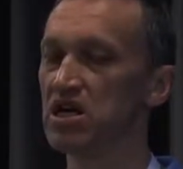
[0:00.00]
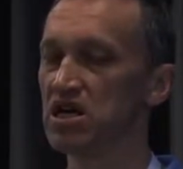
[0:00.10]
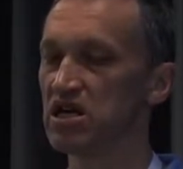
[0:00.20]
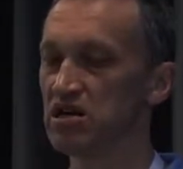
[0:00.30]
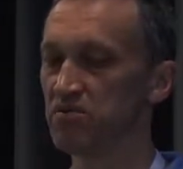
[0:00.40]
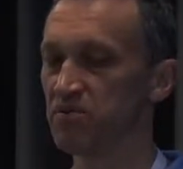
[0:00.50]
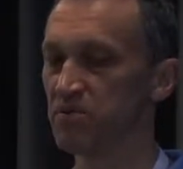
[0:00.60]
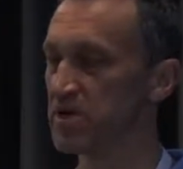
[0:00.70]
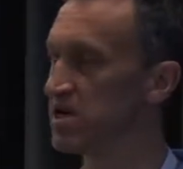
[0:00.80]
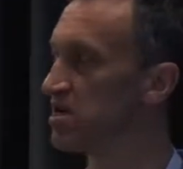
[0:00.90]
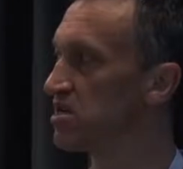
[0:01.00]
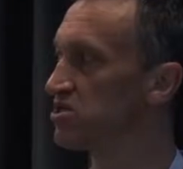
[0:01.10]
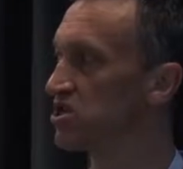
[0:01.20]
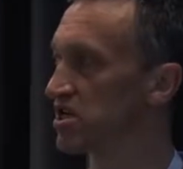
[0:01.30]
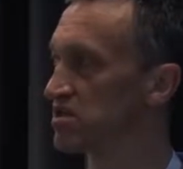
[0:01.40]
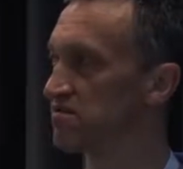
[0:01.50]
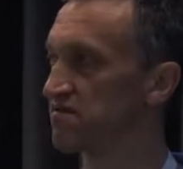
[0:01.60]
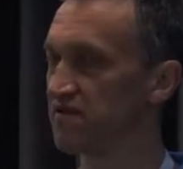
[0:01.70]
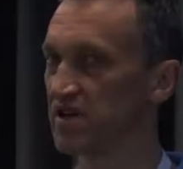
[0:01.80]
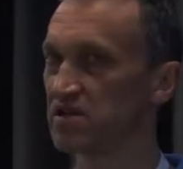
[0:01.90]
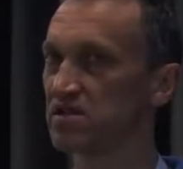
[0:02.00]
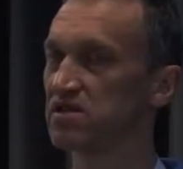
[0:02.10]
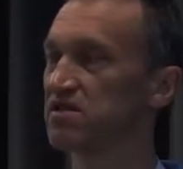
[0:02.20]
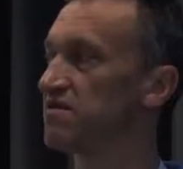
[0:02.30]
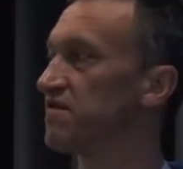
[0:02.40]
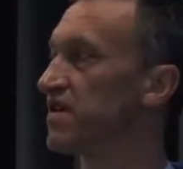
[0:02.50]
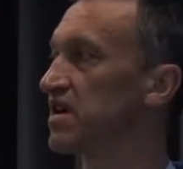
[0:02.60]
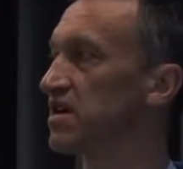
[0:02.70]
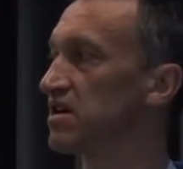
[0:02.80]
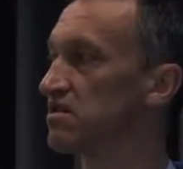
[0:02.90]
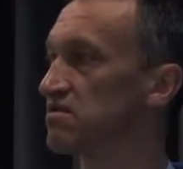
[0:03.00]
if we just fix the